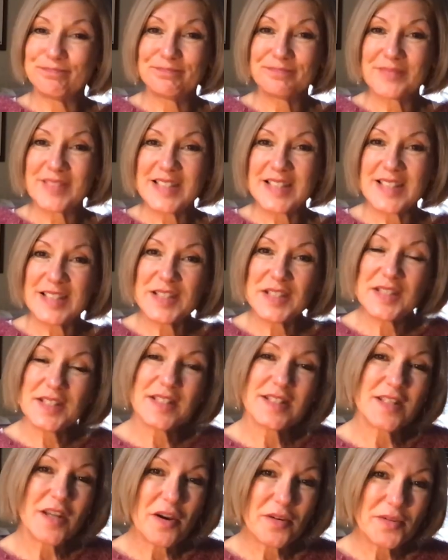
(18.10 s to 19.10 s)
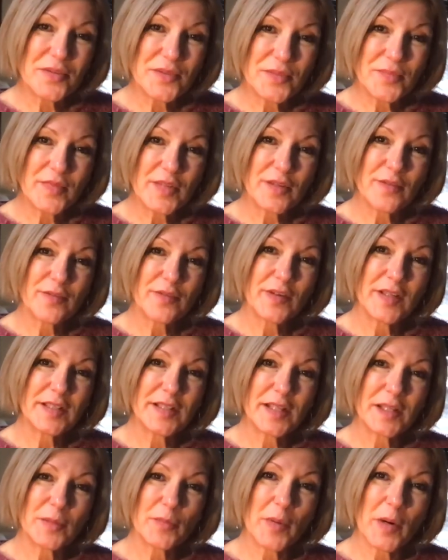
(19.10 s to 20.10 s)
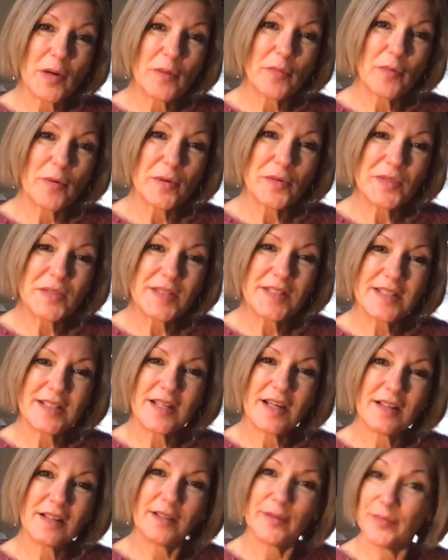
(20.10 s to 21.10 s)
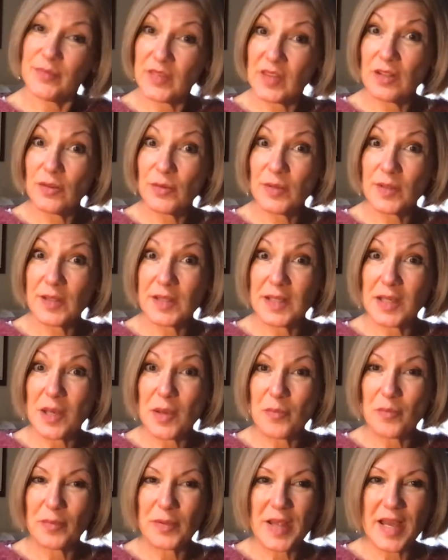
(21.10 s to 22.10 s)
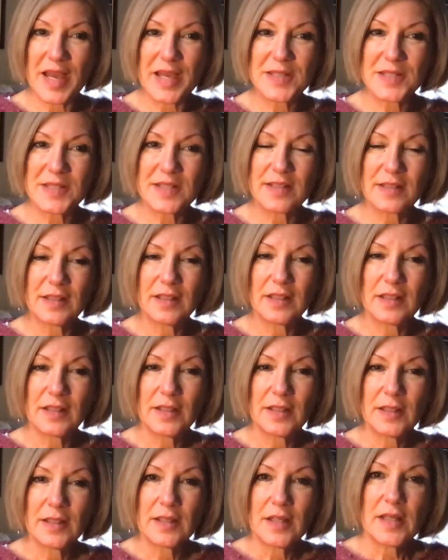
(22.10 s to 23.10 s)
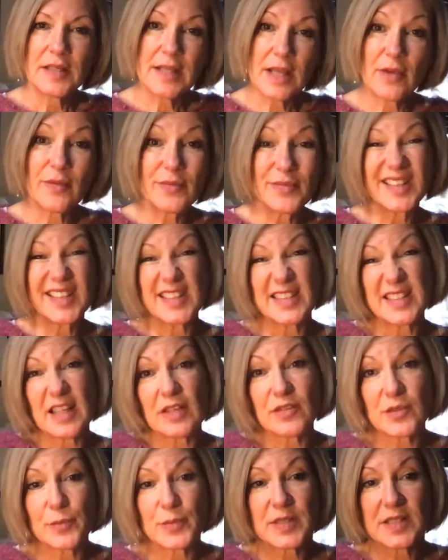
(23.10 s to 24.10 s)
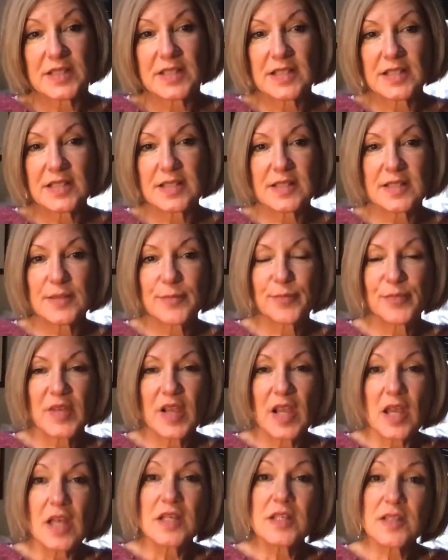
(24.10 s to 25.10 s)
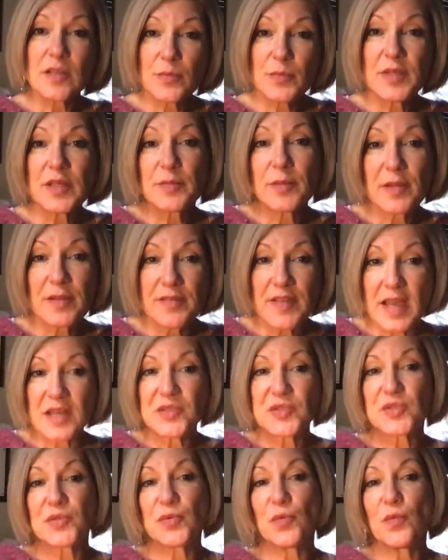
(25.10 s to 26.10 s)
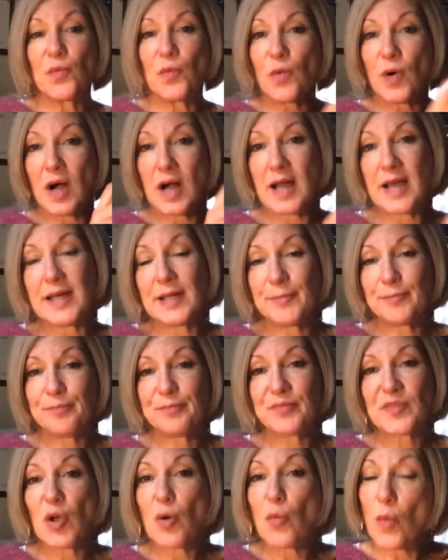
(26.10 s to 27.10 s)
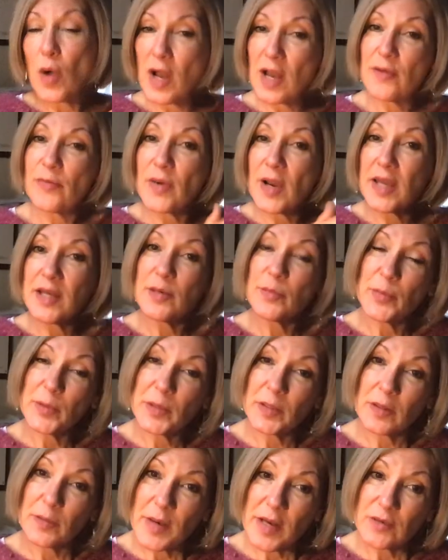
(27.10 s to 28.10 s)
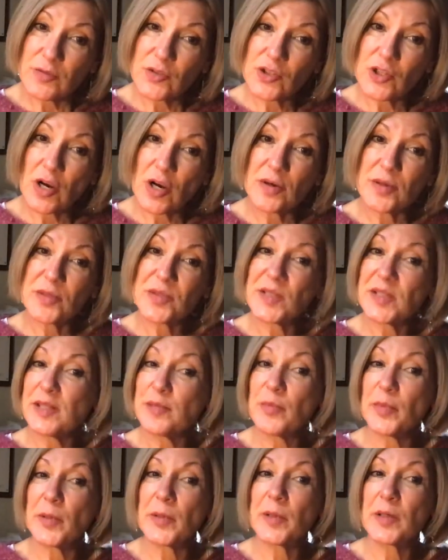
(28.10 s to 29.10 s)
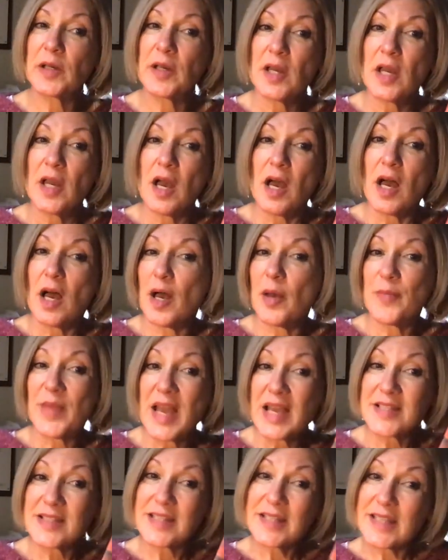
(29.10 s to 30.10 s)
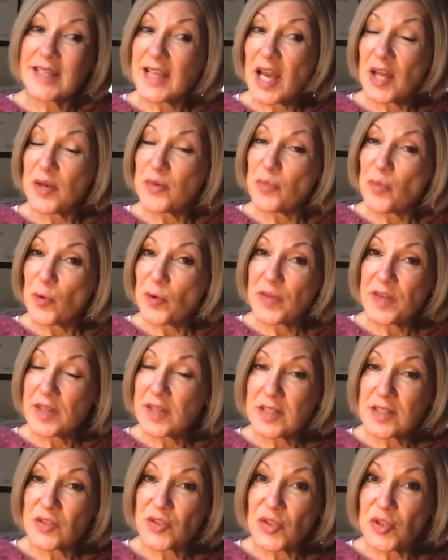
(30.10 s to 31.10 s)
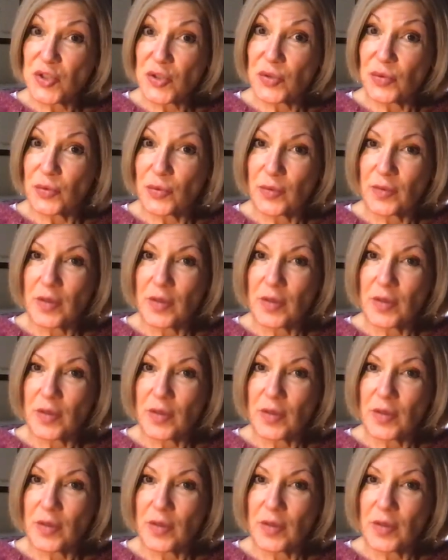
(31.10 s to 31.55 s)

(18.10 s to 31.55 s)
6 stars. And a friend like Barb Rosenstock. I really am blessed. Now I'm going to get down to business. Some people have asked, why? Why write a book about Charles Lindbergh? Hasn't he gotten more than his due